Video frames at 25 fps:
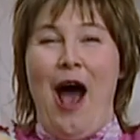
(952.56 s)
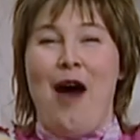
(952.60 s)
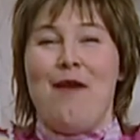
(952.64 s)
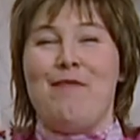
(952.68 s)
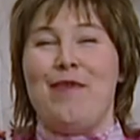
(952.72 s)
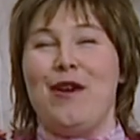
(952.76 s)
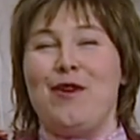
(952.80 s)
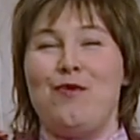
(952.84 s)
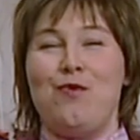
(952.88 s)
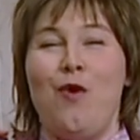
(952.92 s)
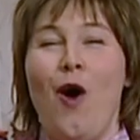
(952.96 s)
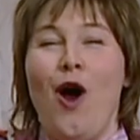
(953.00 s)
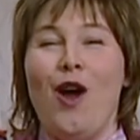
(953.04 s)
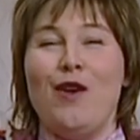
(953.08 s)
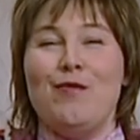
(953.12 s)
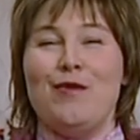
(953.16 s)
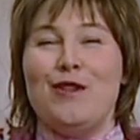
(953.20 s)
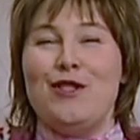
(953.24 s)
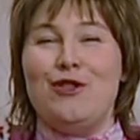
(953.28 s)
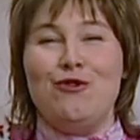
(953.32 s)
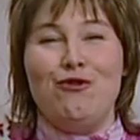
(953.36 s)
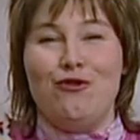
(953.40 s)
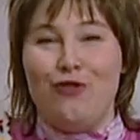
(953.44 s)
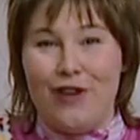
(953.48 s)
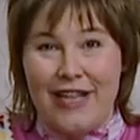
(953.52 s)
But what
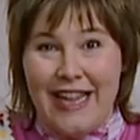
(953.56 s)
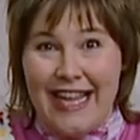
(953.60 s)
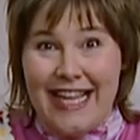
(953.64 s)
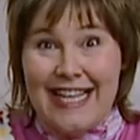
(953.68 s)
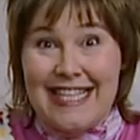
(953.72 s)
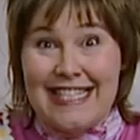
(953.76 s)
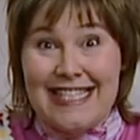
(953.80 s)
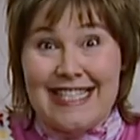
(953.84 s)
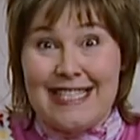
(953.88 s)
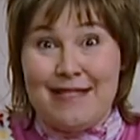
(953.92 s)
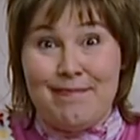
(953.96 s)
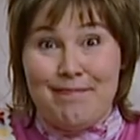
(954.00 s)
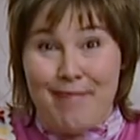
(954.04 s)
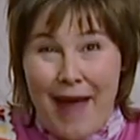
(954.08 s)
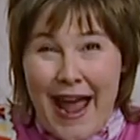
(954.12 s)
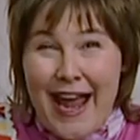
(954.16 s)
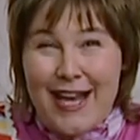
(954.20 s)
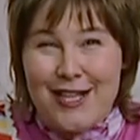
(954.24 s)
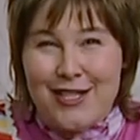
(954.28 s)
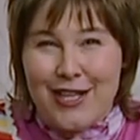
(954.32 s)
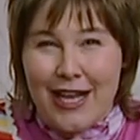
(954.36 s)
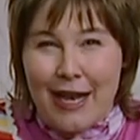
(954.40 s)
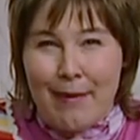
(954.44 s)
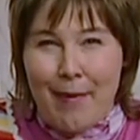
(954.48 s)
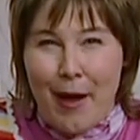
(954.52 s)
was really
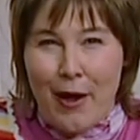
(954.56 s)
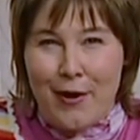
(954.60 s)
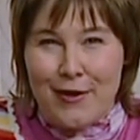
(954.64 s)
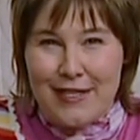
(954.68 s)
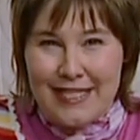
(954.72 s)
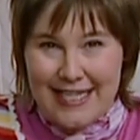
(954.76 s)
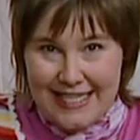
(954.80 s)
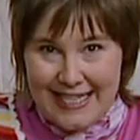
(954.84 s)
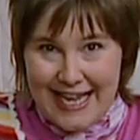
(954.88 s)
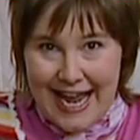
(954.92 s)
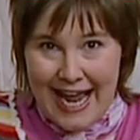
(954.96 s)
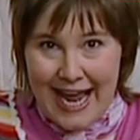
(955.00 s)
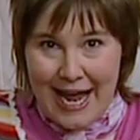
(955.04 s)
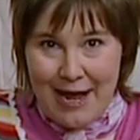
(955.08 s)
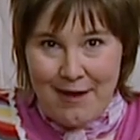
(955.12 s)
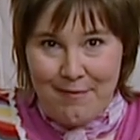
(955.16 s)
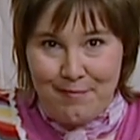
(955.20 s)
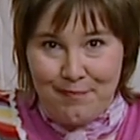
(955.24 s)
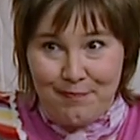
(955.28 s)
special about today?